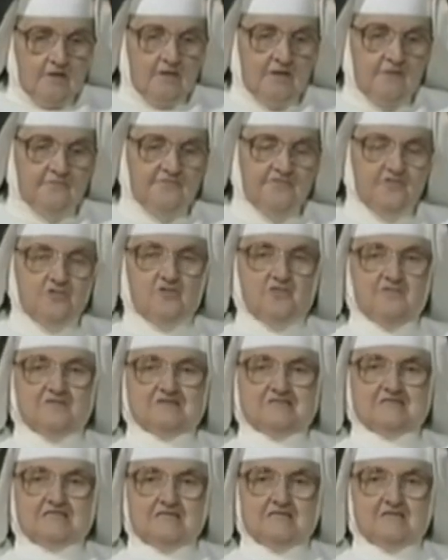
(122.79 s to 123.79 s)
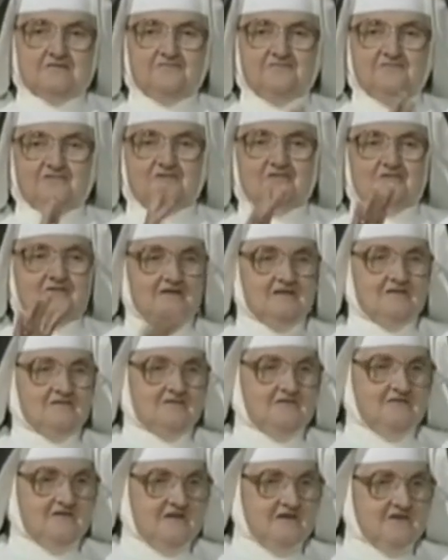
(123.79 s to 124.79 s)
a few of us did a few little
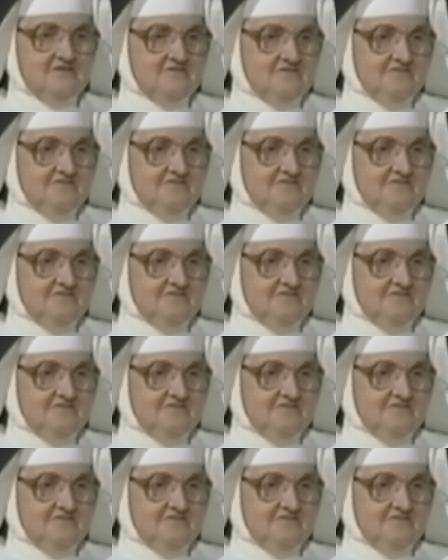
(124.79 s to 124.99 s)
things.